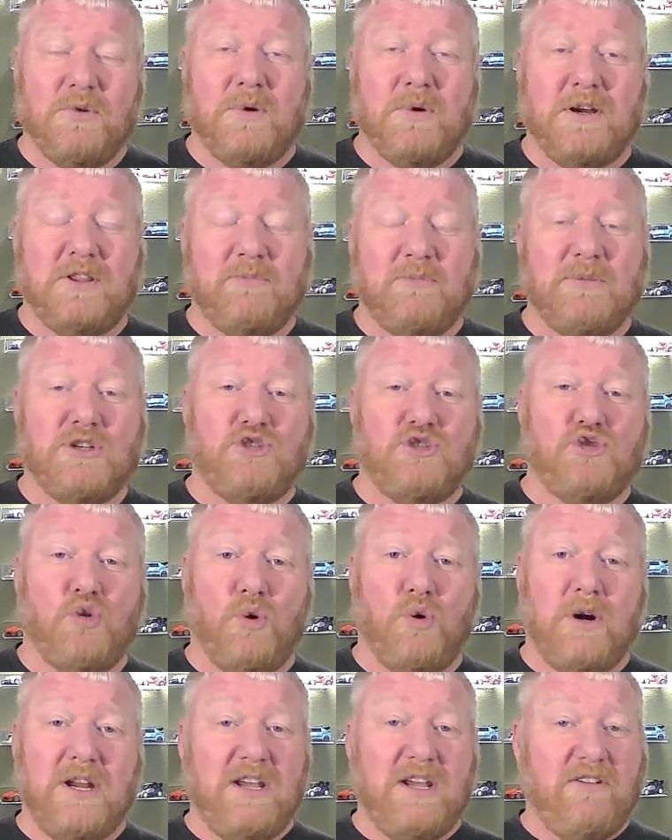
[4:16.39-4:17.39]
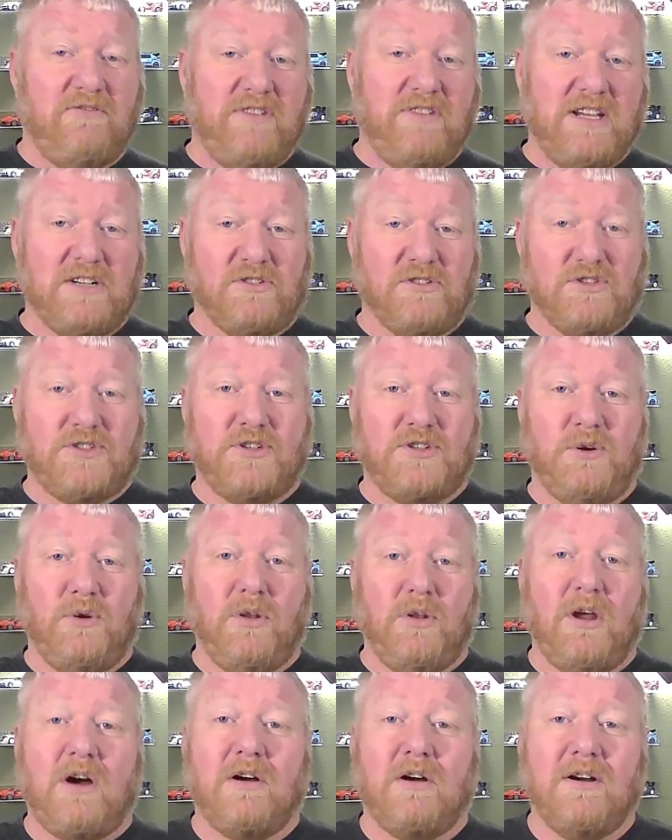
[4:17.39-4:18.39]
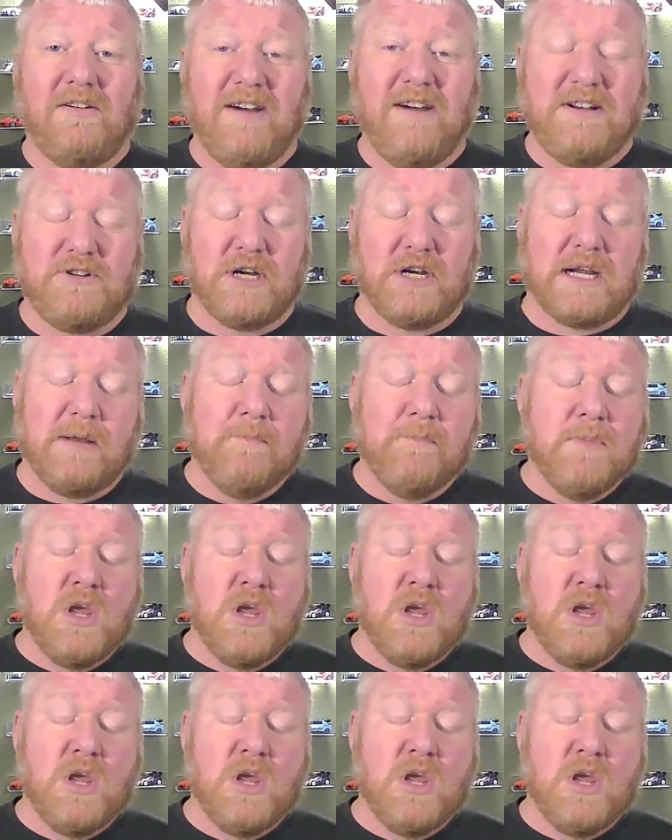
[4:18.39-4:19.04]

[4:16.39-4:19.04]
where the majority of vehicles sold are electric.